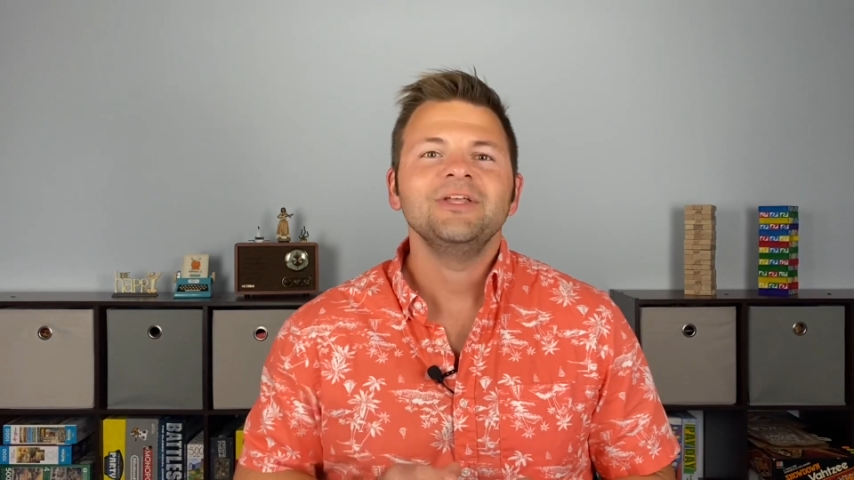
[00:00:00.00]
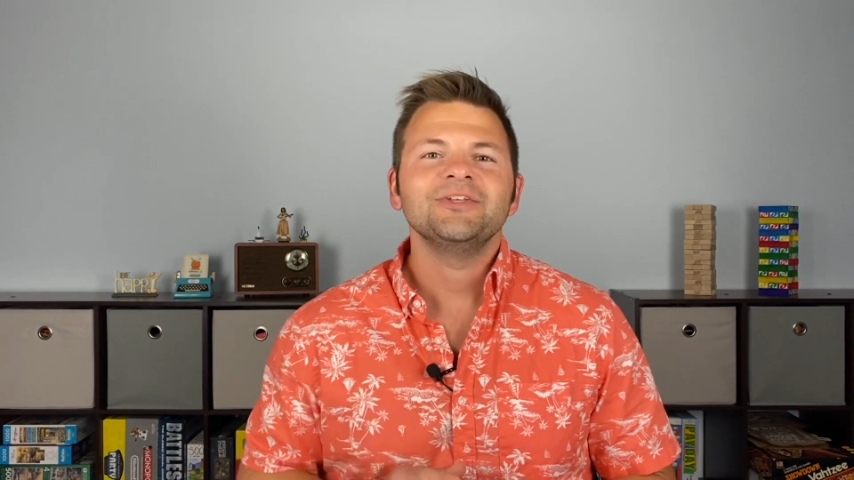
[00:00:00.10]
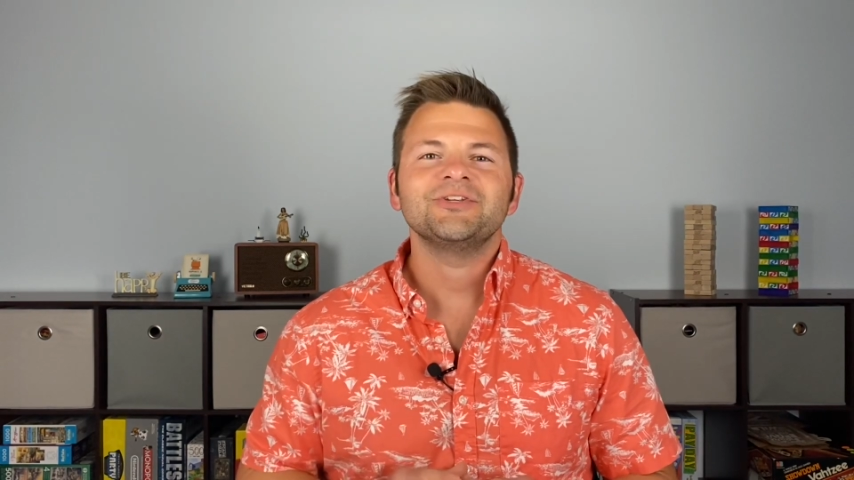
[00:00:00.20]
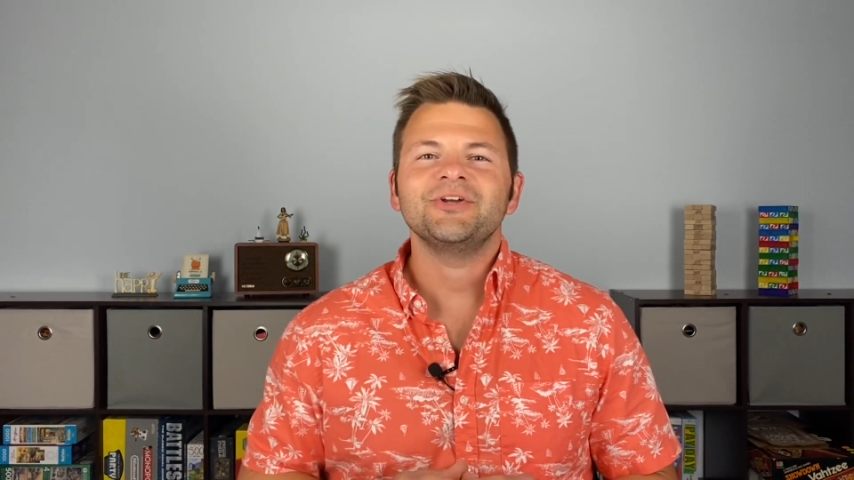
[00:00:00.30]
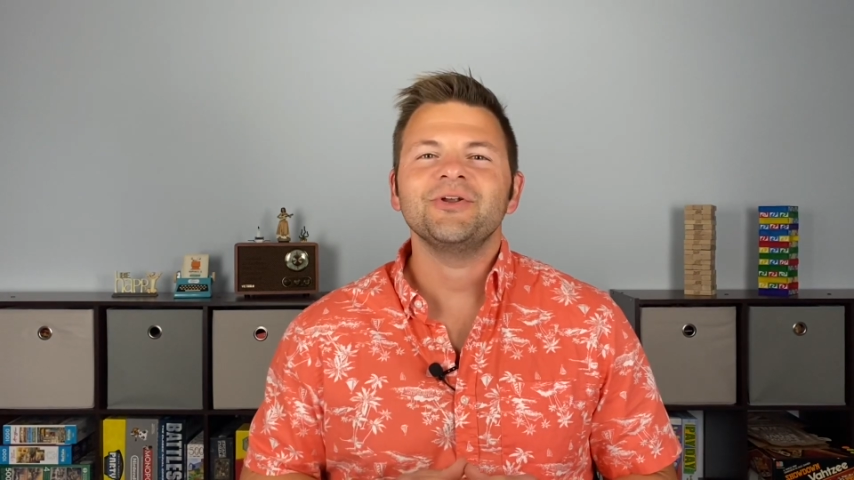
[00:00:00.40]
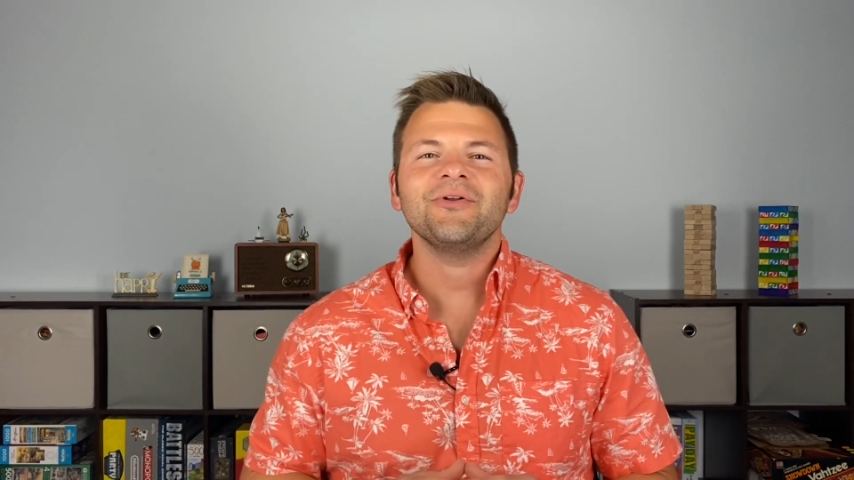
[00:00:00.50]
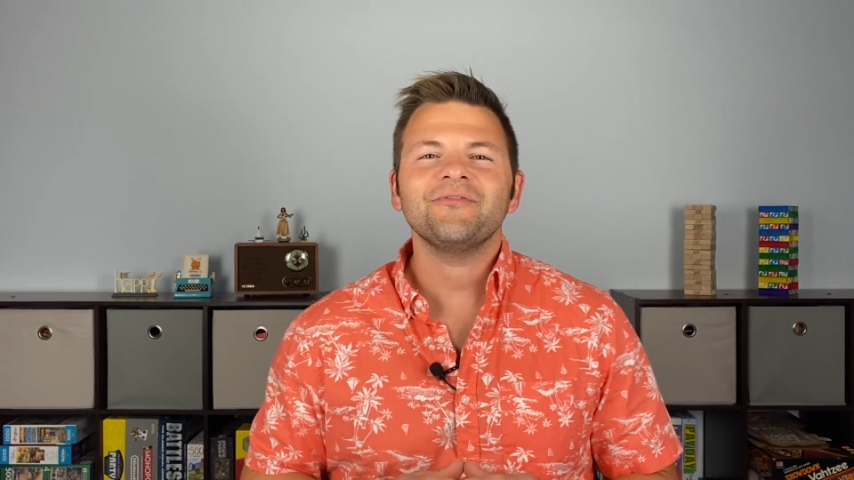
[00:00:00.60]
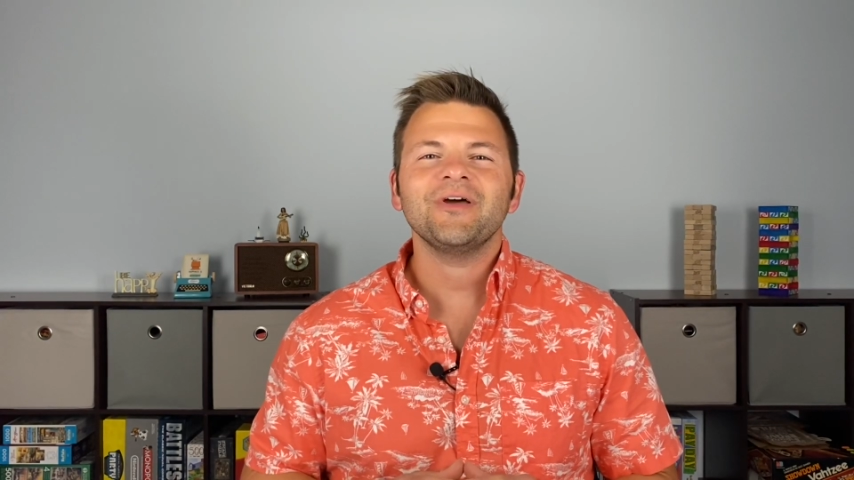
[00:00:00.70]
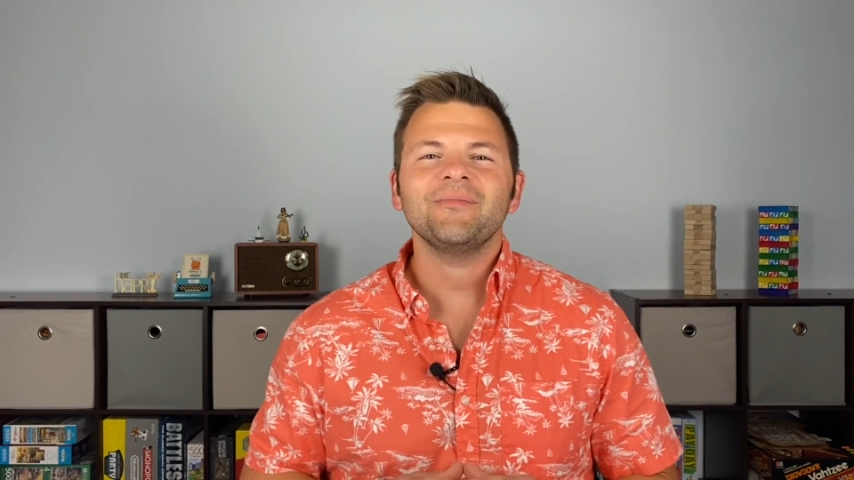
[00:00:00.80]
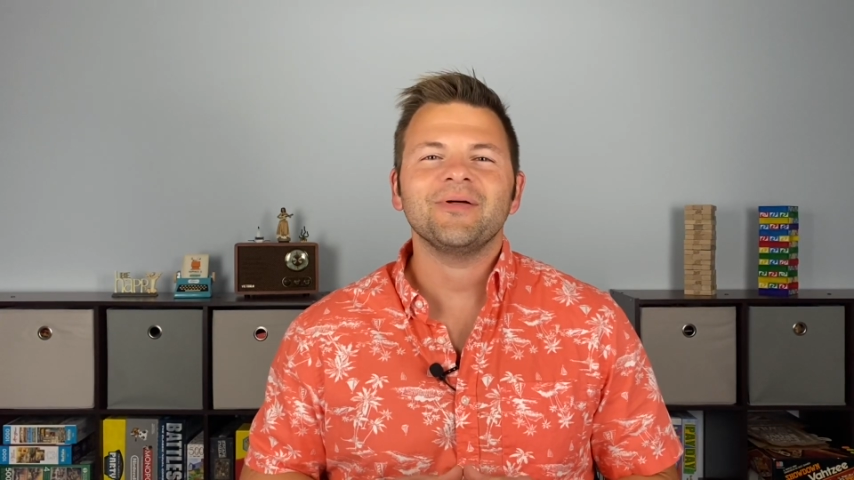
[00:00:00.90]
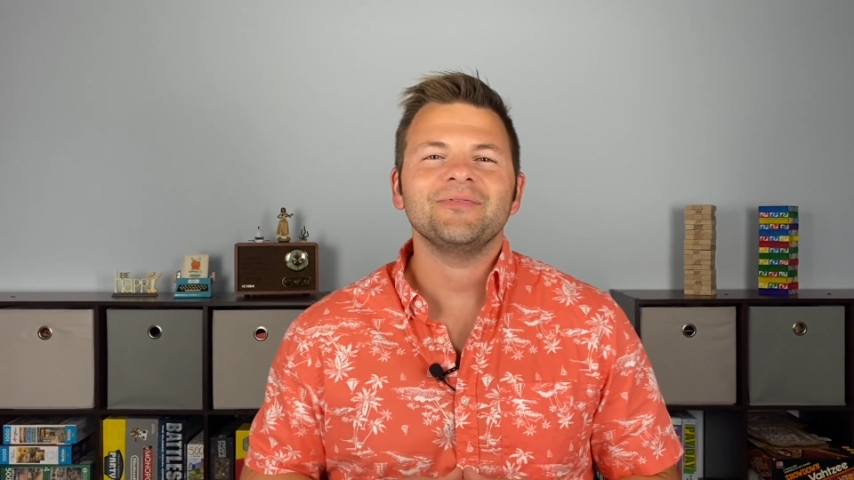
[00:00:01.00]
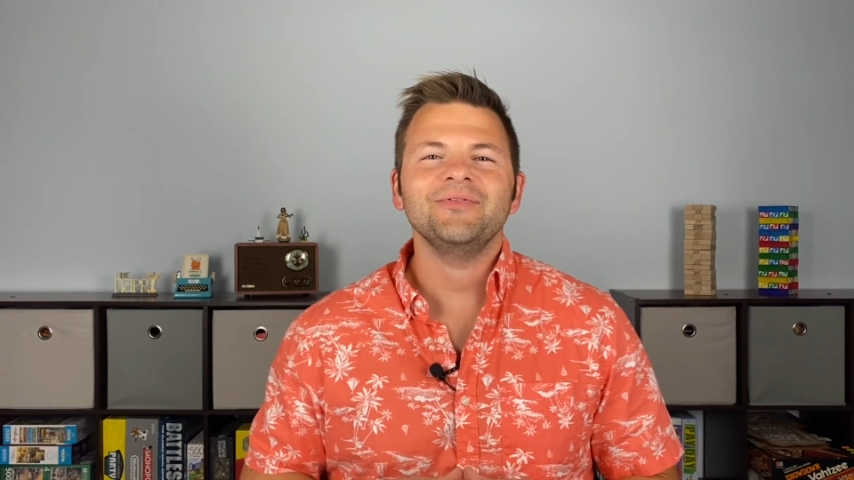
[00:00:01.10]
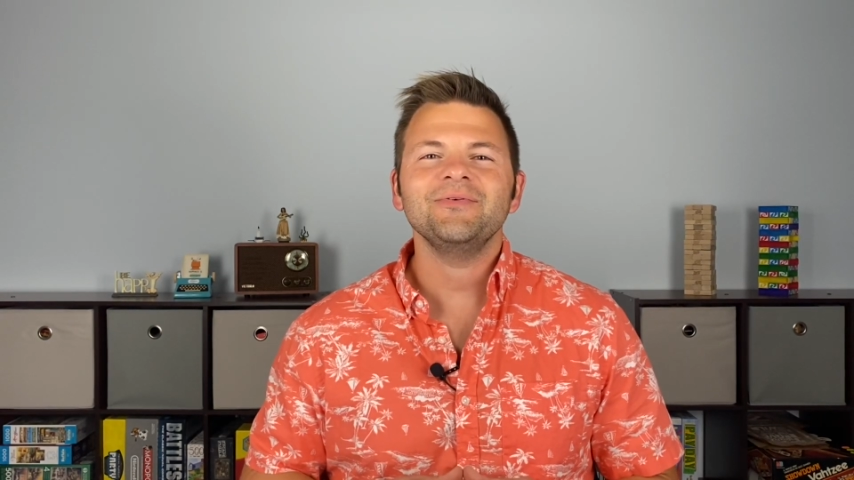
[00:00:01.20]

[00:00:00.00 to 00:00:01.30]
so you're notified about new